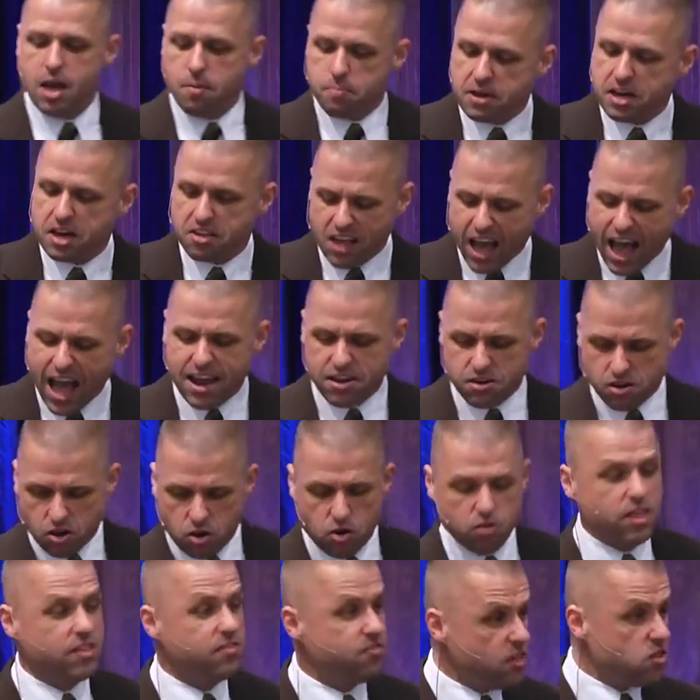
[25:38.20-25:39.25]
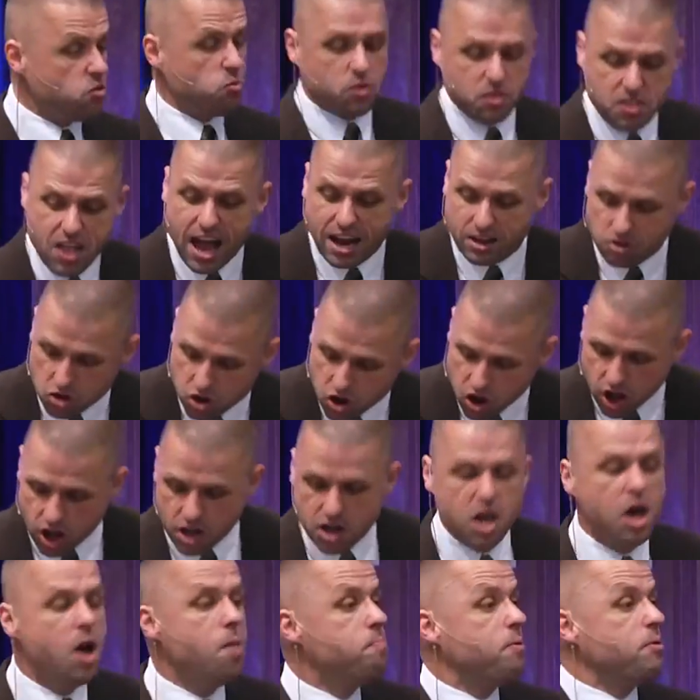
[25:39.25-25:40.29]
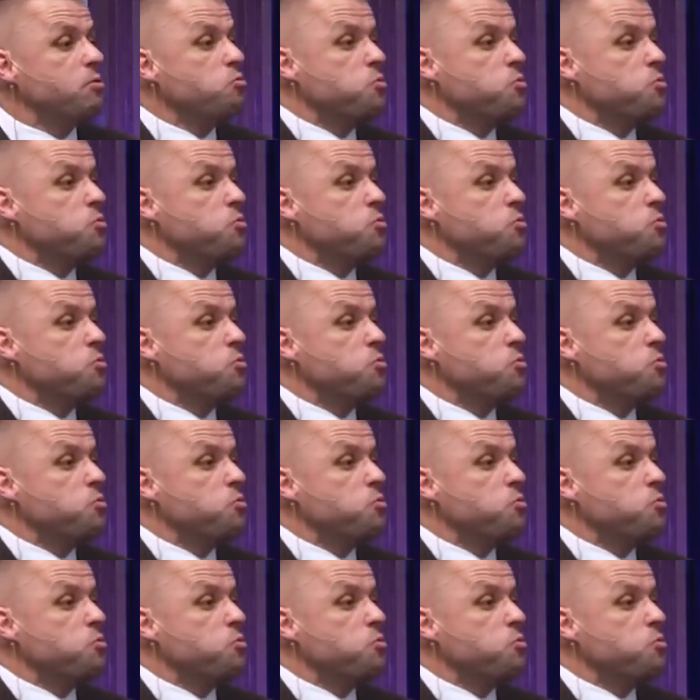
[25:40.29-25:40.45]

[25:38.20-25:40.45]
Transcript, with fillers: Because I knew that this was not good, but